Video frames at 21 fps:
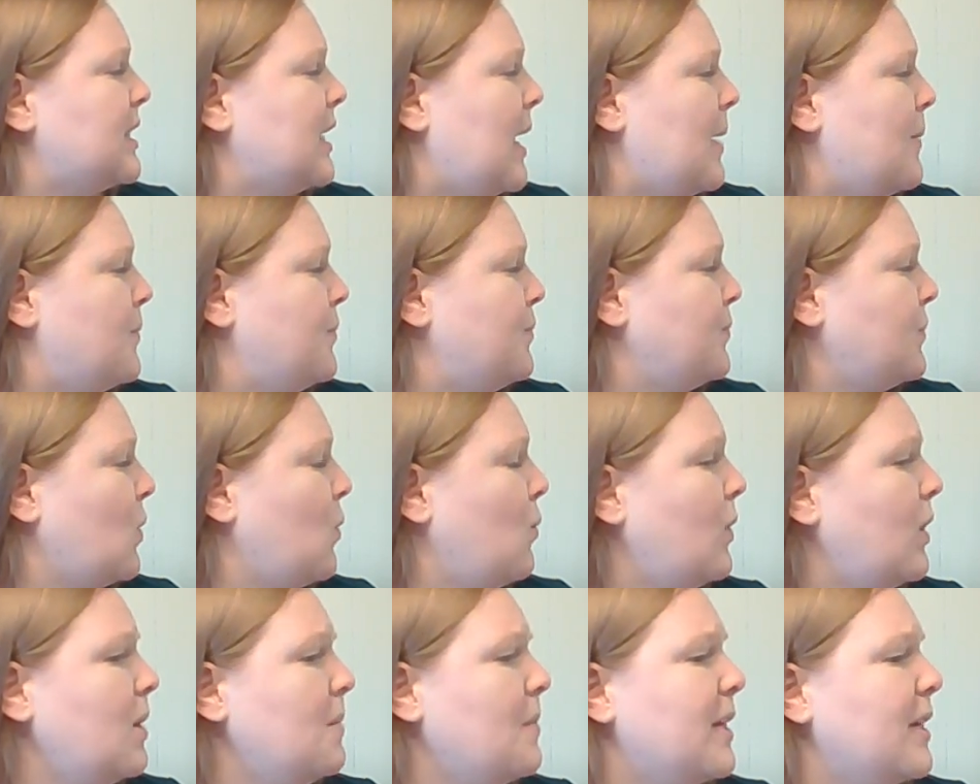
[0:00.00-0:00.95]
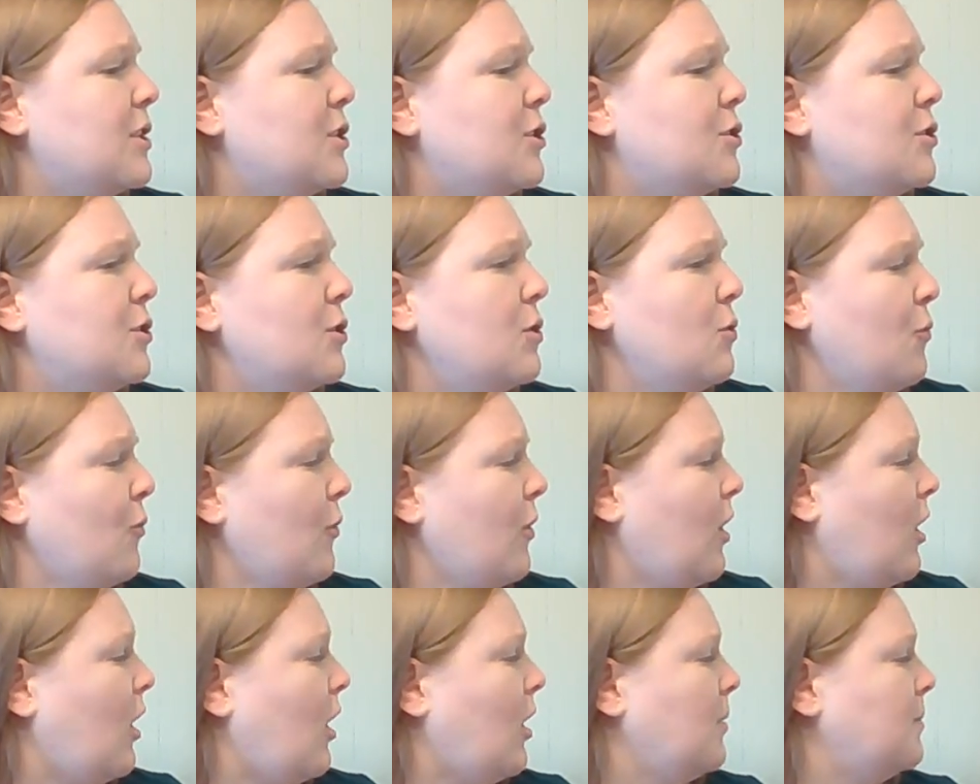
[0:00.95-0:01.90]
some. What am I to do for
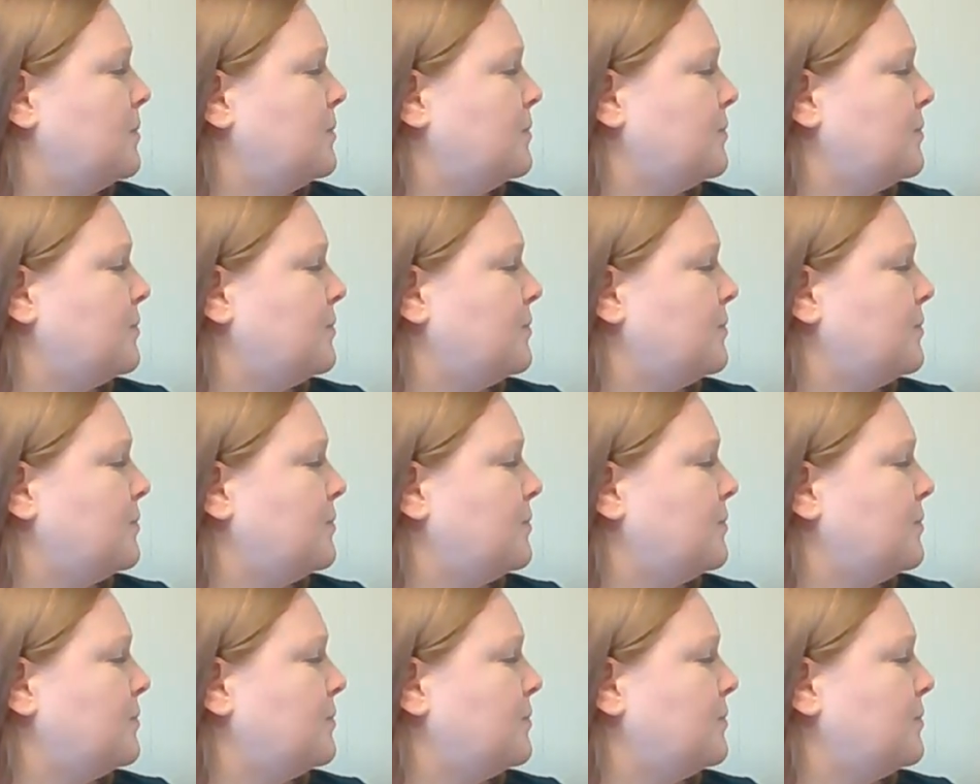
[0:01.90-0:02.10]
her?